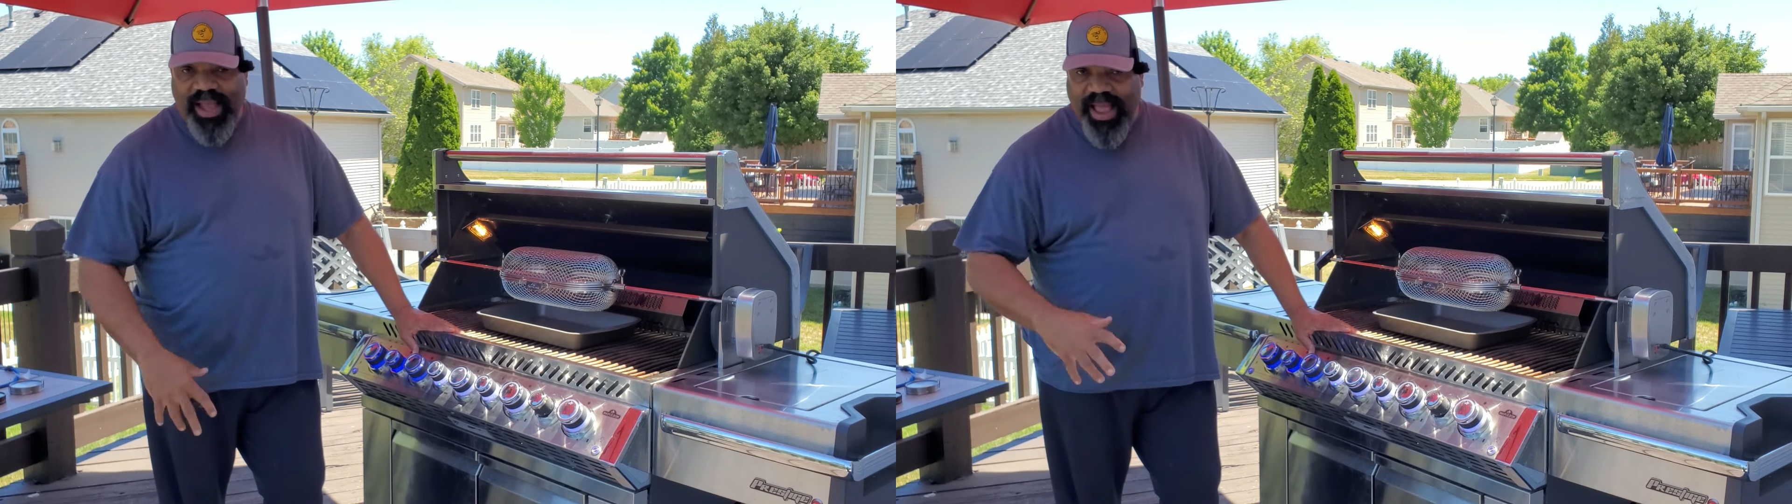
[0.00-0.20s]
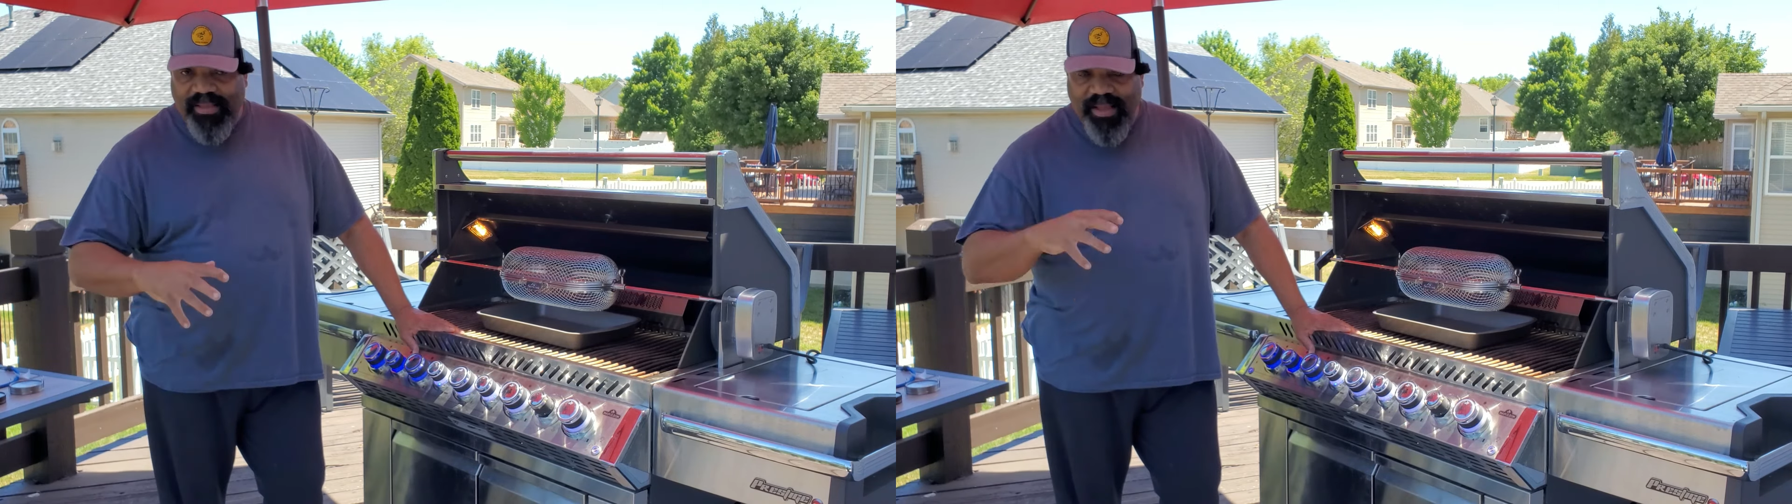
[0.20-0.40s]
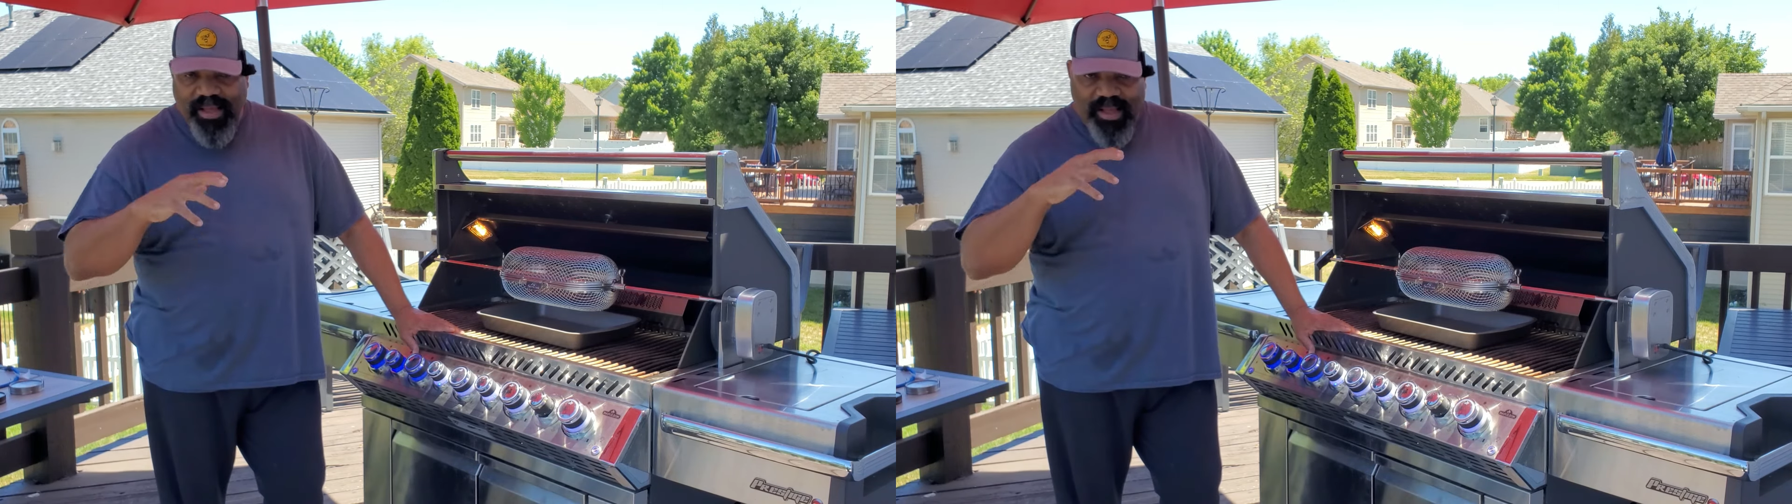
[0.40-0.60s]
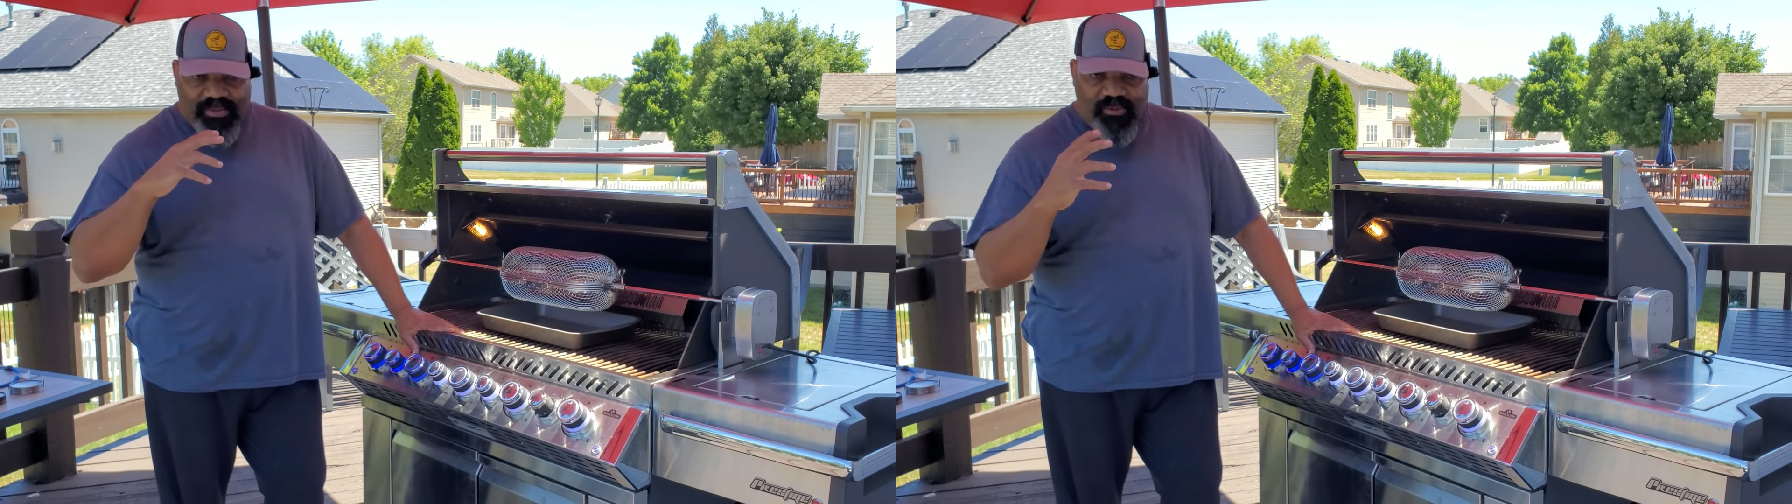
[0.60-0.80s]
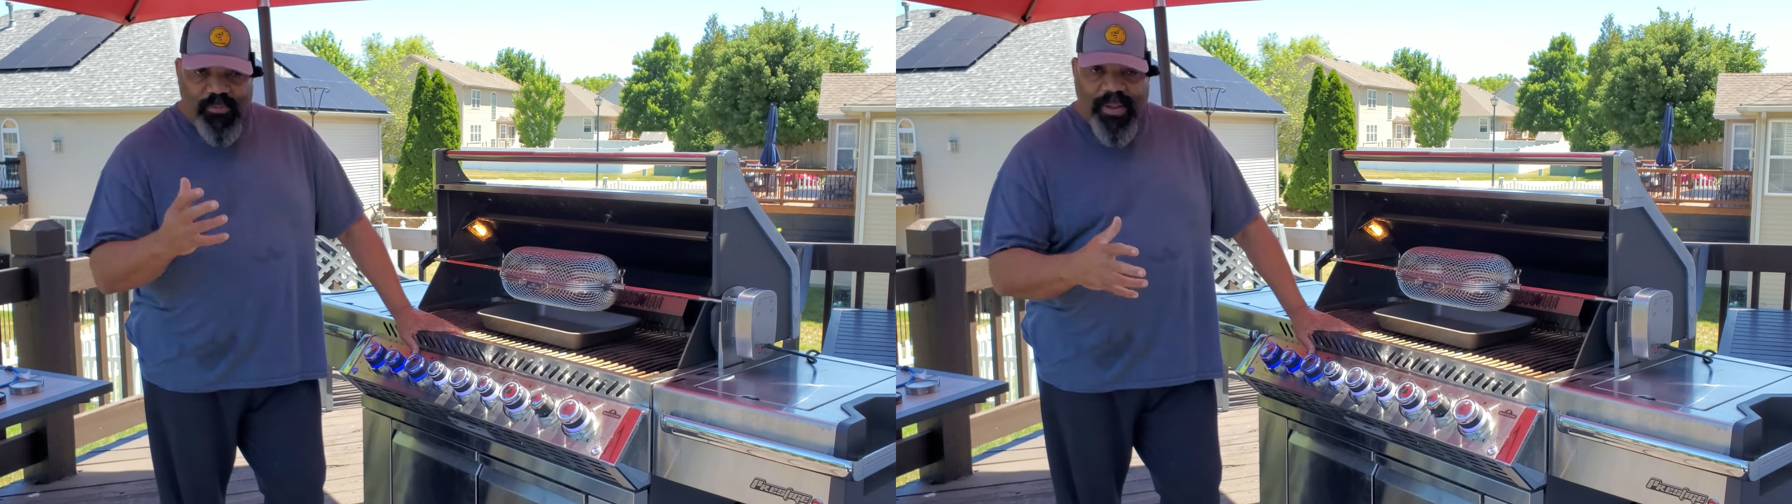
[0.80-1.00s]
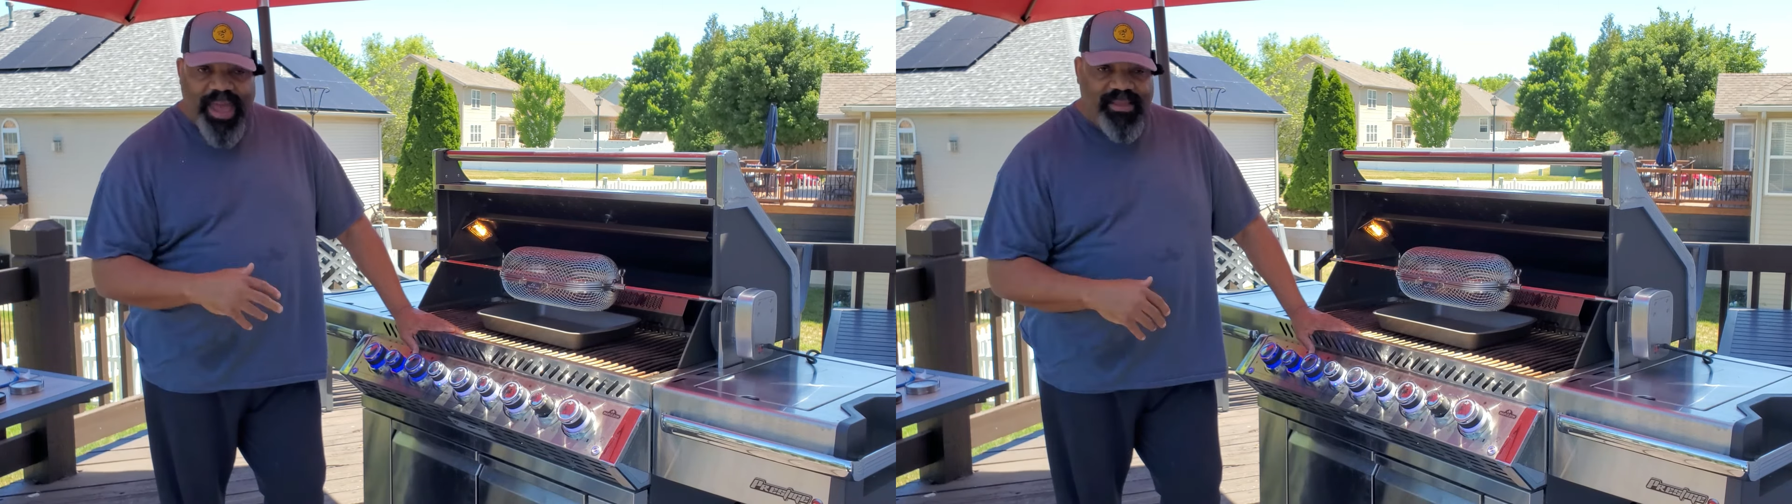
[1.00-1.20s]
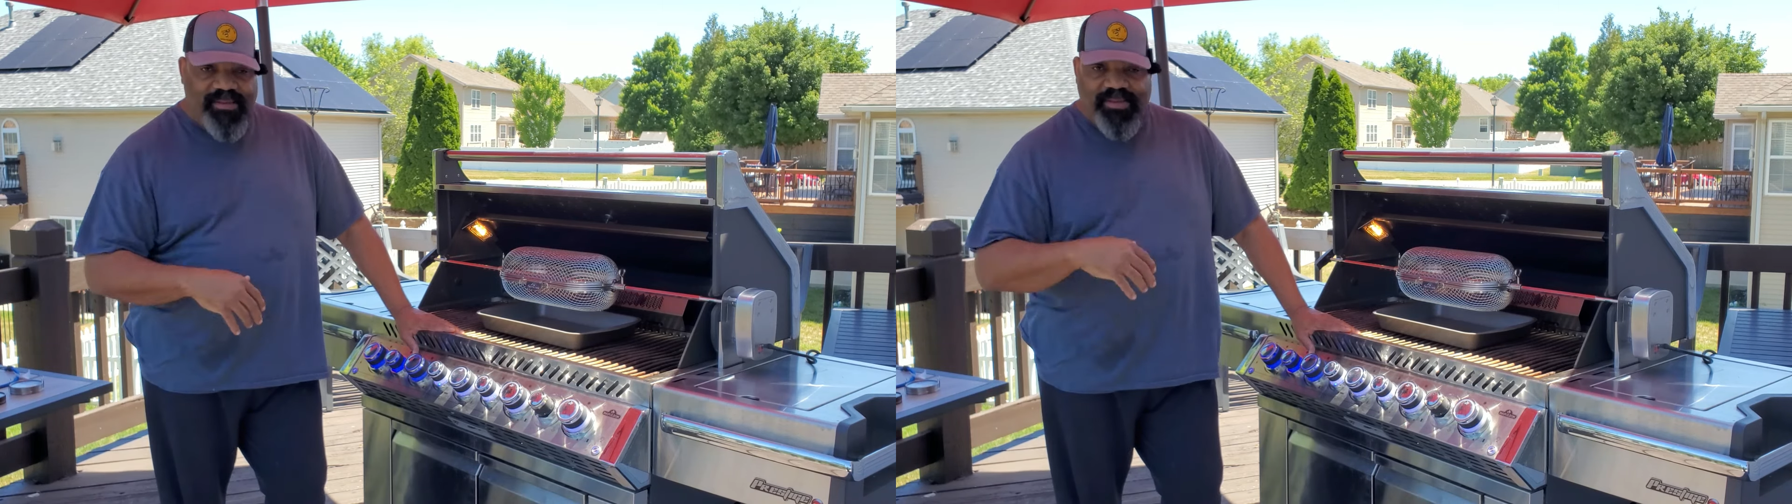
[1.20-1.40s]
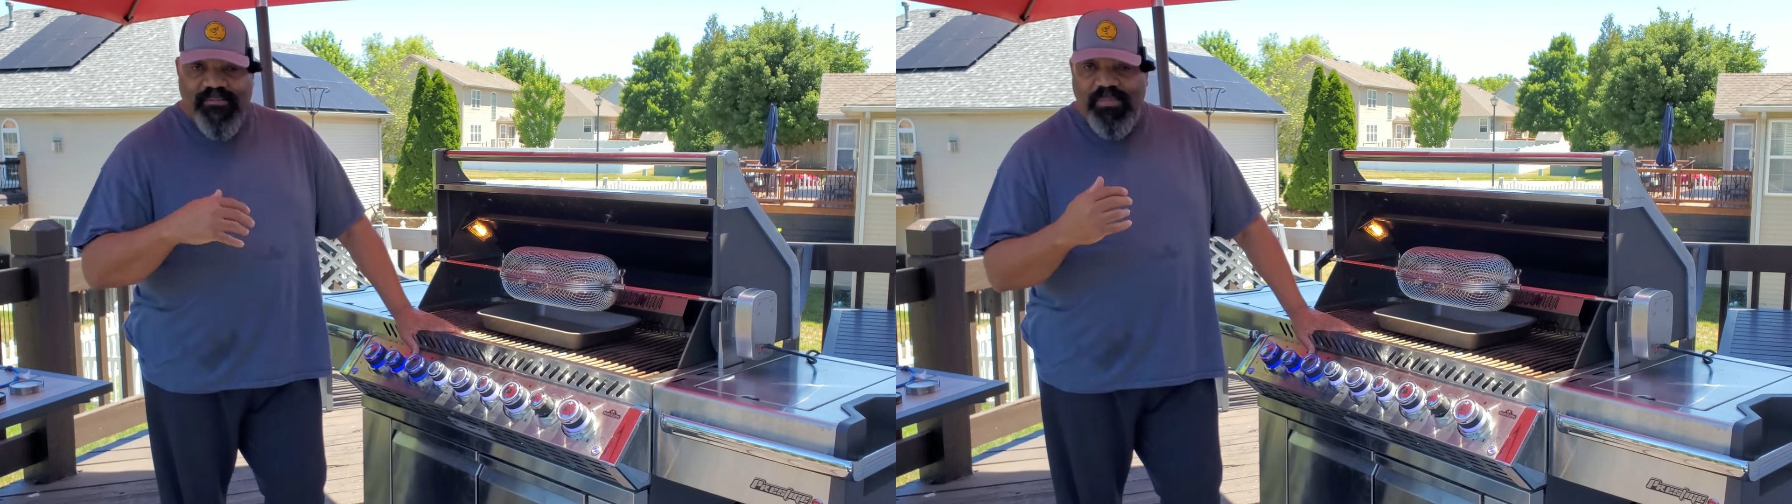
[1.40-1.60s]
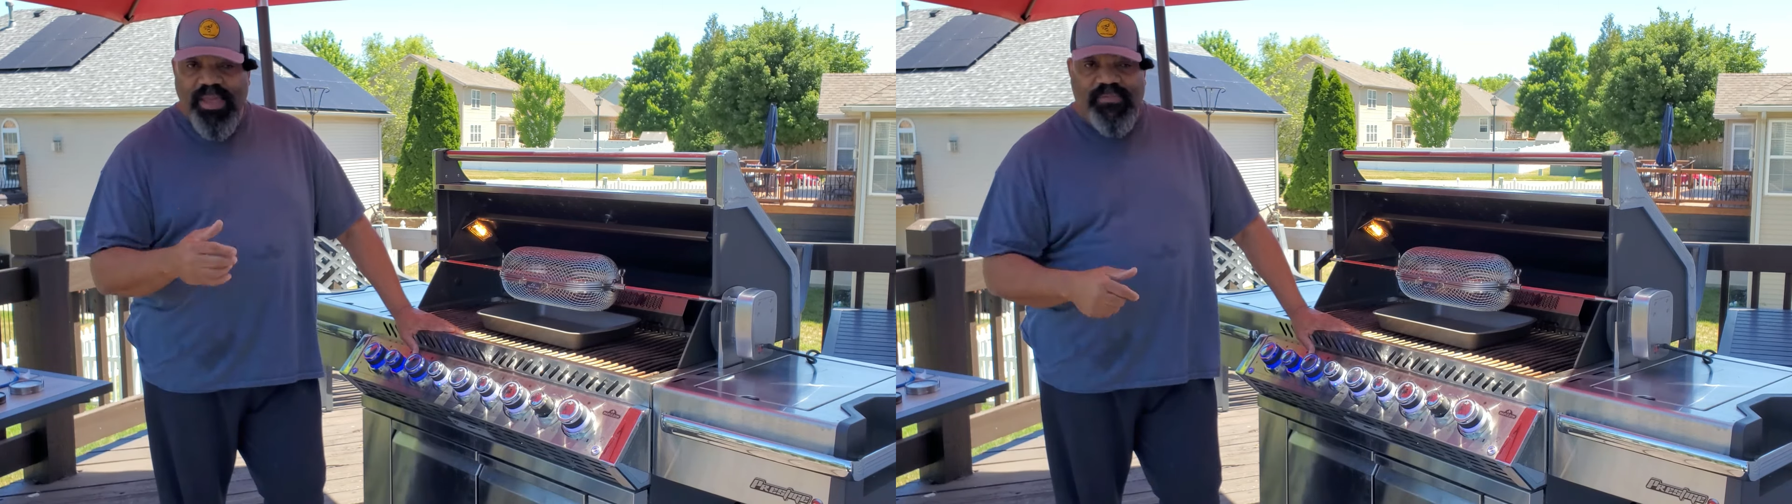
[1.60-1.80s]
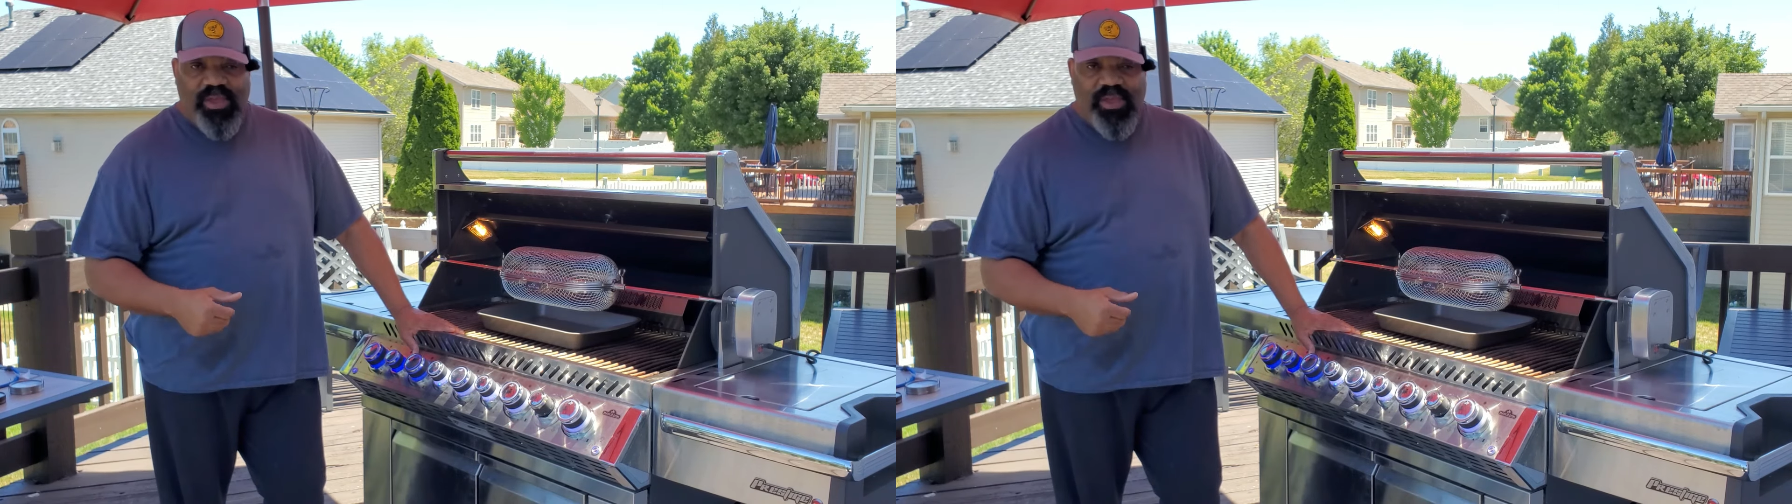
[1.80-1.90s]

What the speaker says: I got two packages of beef